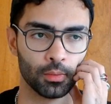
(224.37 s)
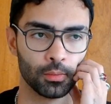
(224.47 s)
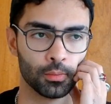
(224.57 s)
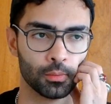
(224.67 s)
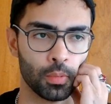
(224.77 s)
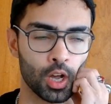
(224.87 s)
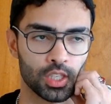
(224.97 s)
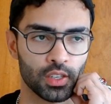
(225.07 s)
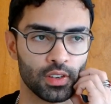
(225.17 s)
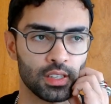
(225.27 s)

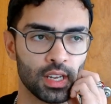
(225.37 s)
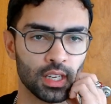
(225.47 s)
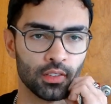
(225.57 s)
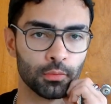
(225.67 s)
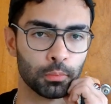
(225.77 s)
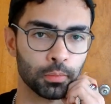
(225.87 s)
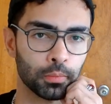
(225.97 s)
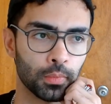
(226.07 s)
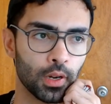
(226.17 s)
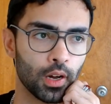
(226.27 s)
positive and negative
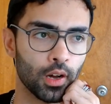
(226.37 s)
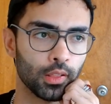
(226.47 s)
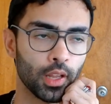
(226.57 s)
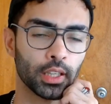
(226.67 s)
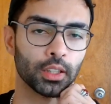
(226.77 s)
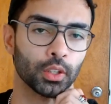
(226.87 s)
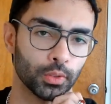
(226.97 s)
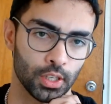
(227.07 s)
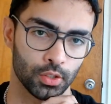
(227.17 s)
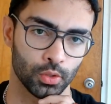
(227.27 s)
likelihood
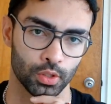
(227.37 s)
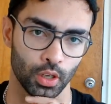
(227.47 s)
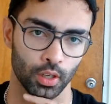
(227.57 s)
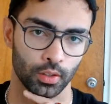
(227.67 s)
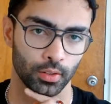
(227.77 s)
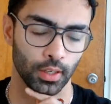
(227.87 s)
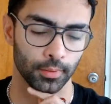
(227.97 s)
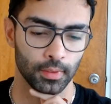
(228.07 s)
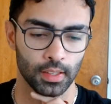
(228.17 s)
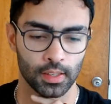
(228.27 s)
ratios are, right?
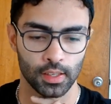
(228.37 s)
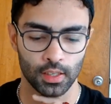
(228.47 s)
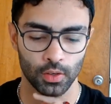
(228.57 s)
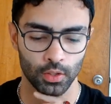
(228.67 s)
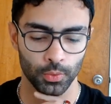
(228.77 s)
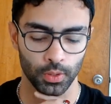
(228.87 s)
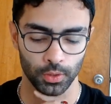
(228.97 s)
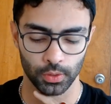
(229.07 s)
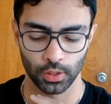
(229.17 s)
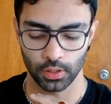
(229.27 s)
When
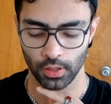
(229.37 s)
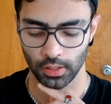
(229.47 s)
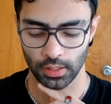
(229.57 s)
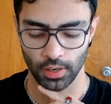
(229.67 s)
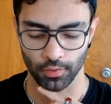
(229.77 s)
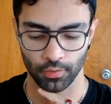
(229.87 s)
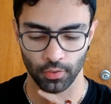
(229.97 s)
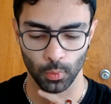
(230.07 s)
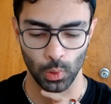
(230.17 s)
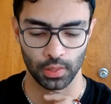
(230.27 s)
you're thinking of
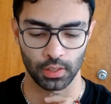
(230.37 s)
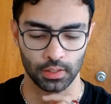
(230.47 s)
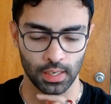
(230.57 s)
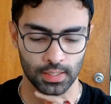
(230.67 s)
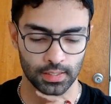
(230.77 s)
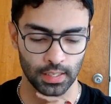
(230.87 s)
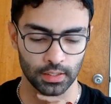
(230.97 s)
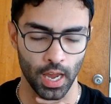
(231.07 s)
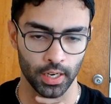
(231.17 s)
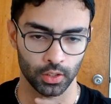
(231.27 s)
whether a test can
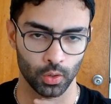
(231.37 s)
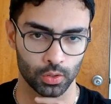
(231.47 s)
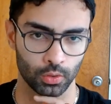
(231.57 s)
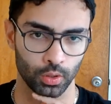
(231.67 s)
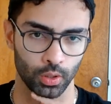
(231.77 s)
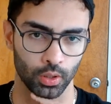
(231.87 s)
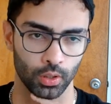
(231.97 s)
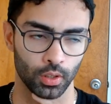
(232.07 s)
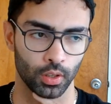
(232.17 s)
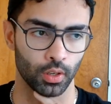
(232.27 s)
diagnose or
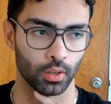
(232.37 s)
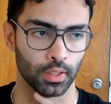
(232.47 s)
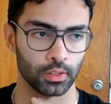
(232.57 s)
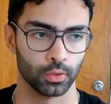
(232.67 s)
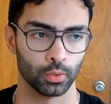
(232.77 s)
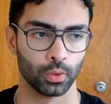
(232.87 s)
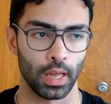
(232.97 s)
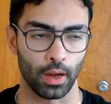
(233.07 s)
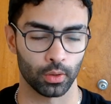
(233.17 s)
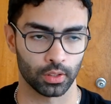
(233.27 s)
can rule
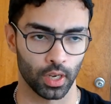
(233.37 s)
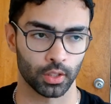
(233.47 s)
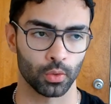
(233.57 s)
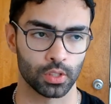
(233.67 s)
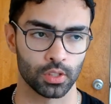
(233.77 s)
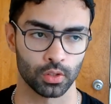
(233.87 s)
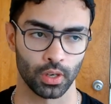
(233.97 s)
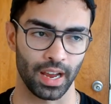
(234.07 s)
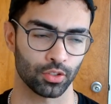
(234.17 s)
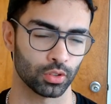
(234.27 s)
out a diagnosis, you're
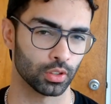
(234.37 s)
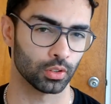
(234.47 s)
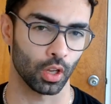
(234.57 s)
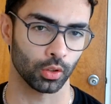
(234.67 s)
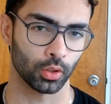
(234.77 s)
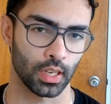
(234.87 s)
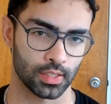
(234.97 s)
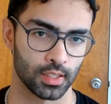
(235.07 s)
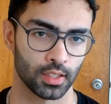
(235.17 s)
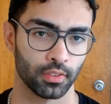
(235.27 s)
actually not looking at
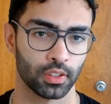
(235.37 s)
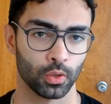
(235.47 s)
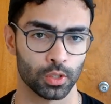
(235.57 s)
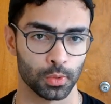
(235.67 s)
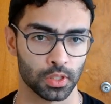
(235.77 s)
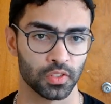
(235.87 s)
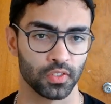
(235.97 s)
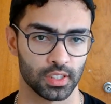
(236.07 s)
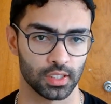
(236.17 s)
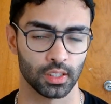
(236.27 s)
sensitivity or
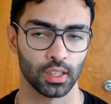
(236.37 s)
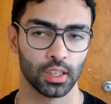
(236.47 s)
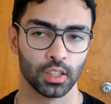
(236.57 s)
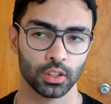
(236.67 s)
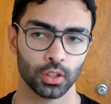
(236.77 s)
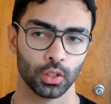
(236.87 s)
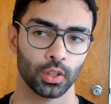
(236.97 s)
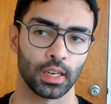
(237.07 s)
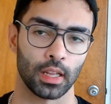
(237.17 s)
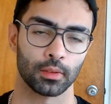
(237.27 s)
specificity. You're
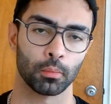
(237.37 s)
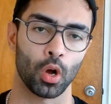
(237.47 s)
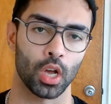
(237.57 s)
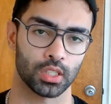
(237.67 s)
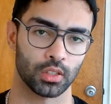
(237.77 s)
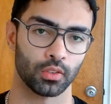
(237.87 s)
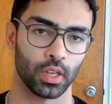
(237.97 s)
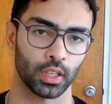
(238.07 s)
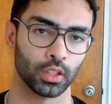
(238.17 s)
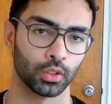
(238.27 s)
looking at positive
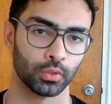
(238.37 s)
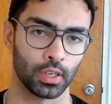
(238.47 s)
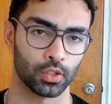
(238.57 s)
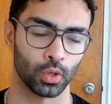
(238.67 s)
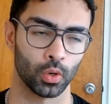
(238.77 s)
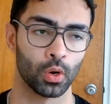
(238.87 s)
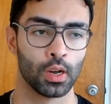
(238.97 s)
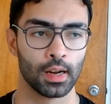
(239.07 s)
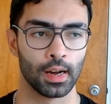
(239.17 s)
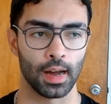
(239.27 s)
likelihood ratio
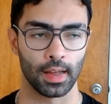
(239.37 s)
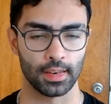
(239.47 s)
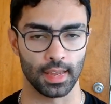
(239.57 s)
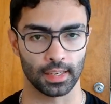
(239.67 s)
and negative